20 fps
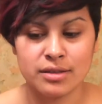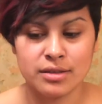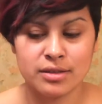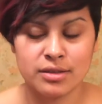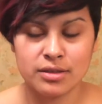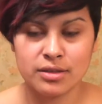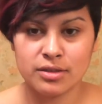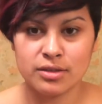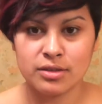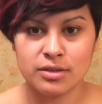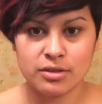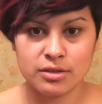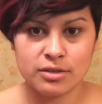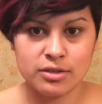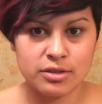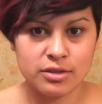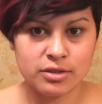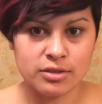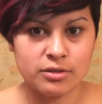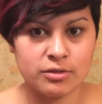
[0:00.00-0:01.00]

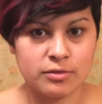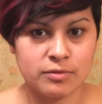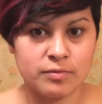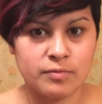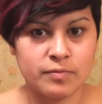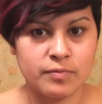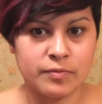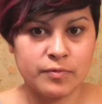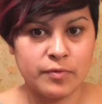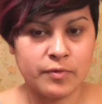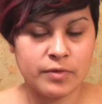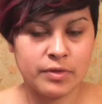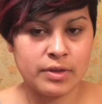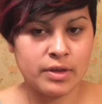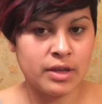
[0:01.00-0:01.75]
No one is speaking in this clip.